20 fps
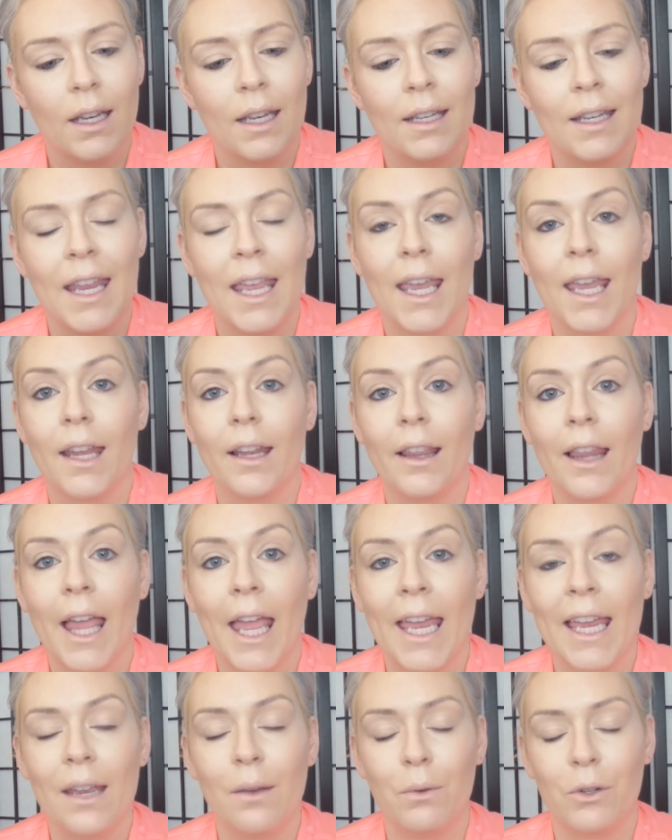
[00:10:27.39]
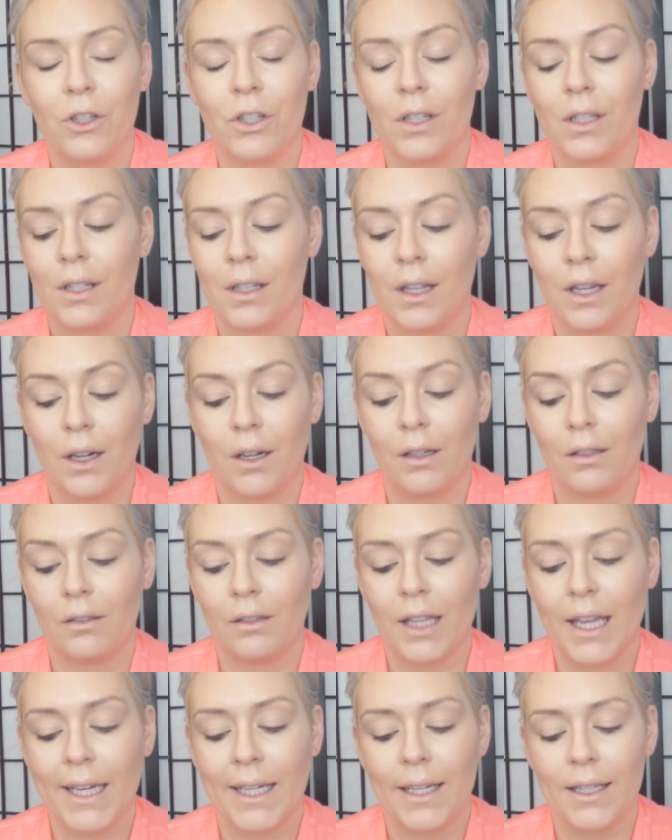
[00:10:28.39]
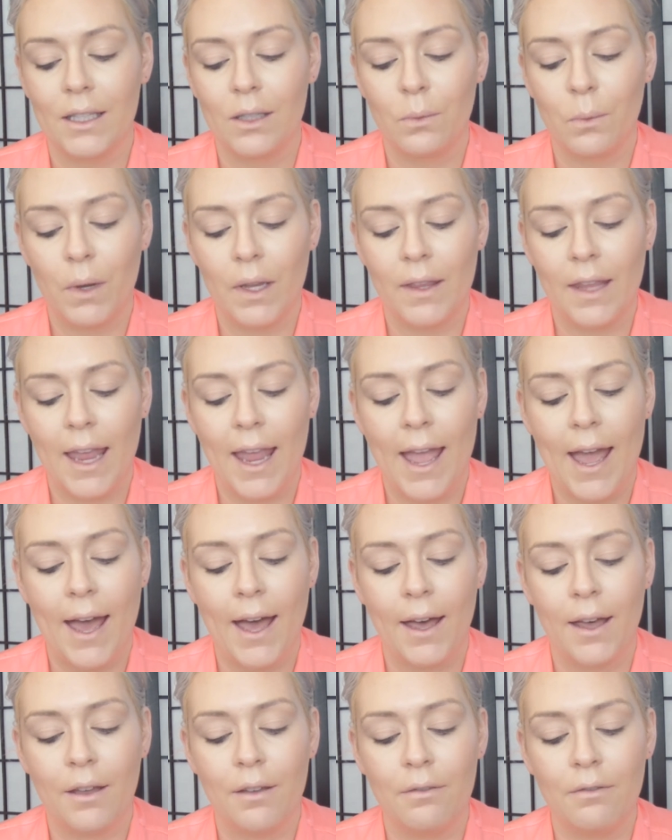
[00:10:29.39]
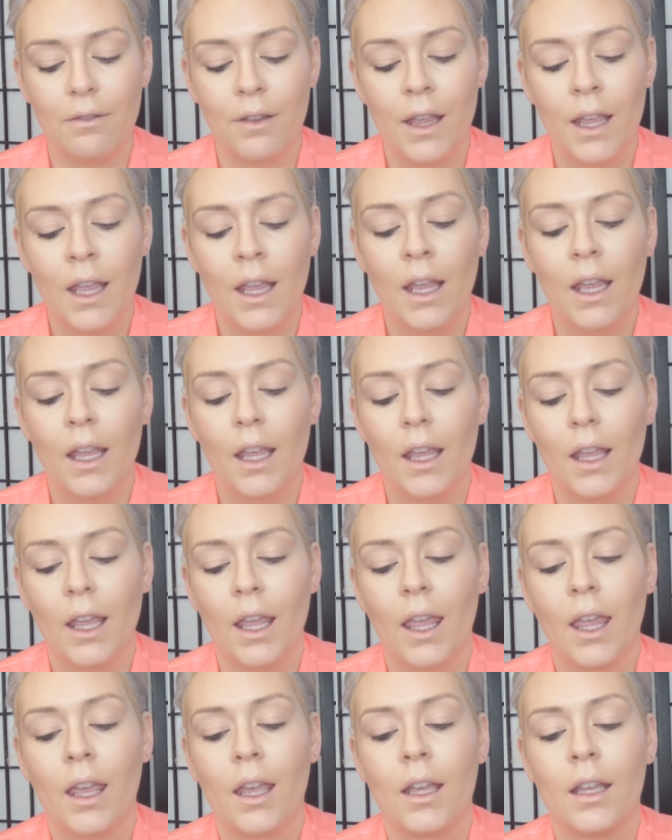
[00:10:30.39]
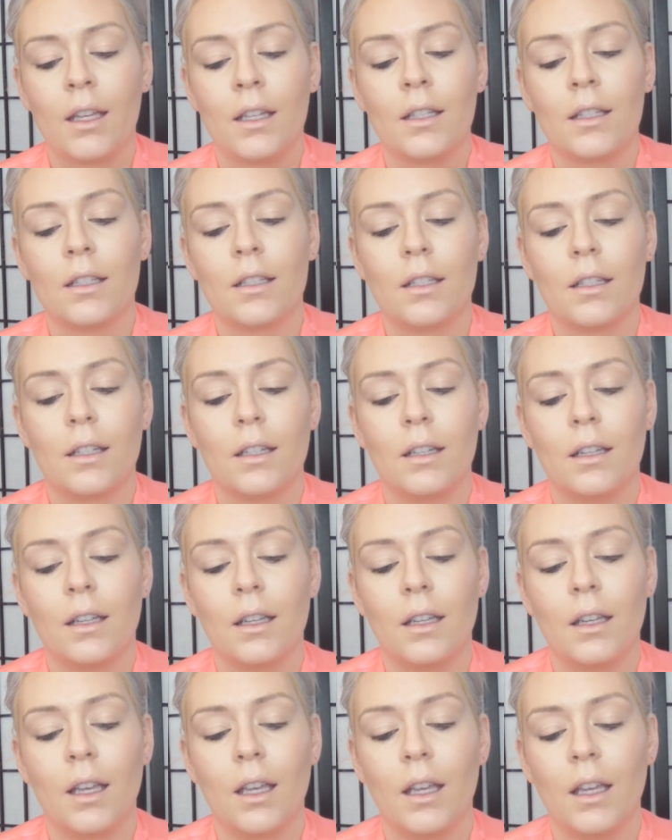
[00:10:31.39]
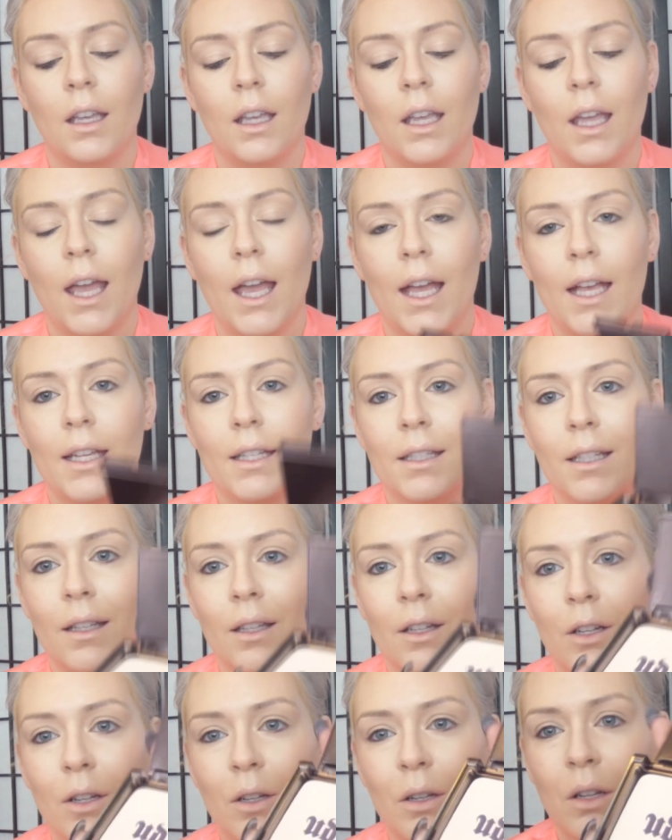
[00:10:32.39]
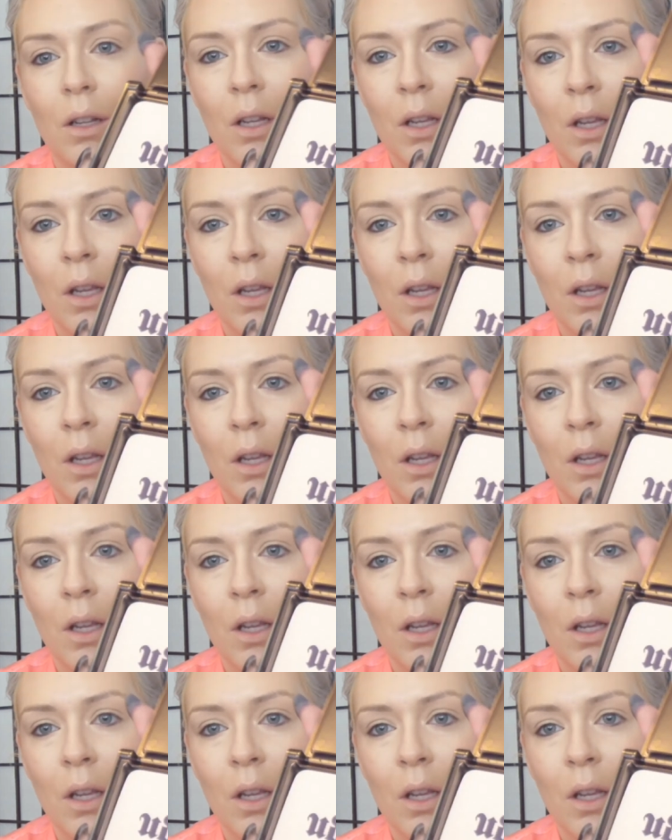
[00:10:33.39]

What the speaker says: Naked Light, which is their lightest one they have, and it has a little